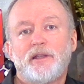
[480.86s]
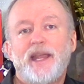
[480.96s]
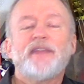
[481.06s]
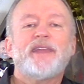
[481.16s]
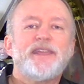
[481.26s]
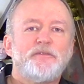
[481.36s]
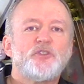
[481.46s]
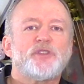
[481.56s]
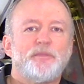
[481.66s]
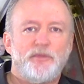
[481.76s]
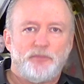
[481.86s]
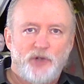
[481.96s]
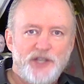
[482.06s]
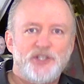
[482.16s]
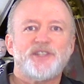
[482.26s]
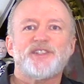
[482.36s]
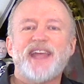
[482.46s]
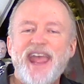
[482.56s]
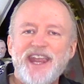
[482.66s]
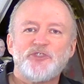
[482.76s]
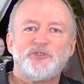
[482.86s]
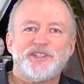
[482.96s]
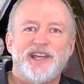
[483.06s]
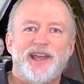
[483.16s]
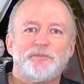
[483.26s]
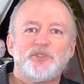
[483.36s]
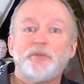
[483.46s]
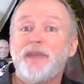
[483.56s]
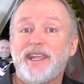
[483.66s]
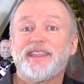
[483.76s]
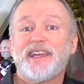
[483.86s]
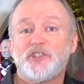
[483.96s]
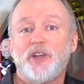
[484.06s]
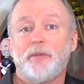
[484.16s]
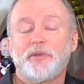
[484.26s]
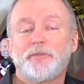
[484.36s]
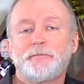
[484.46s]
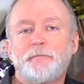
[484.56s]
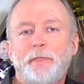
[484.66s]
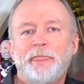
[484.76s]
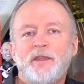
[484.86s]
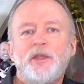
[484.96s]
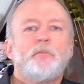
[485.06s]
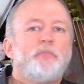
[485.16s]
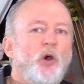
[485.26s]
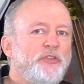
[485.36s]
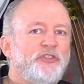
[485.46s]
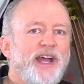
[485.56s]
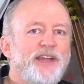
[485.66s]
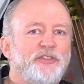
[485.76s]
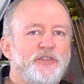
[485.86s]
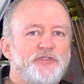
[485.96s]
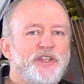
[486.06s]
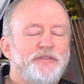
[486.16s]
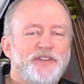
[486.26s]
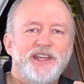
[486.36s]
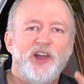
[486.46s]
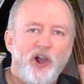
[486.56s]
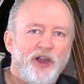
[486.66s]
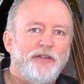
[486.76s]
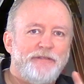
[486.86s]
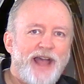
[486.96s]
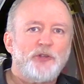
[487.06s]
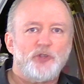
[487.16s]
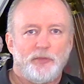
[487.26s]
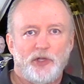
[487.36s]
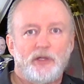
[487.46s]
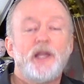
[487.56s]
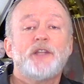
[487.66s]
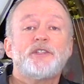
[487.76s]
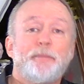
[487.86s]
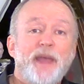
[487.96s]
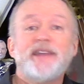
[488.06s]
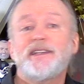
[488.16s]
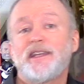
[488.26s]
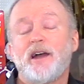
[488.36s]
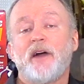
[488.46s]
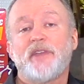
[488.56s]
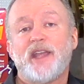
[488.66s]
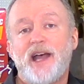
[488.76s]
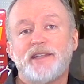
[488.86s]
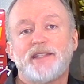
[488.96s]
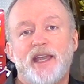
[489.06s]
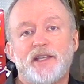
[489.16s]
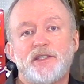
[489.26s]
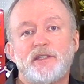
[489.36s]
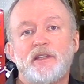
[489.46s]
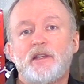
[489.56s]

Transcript: and they give you some precious extra time to make that jump. Both styles of shifting are valuable depending on the context.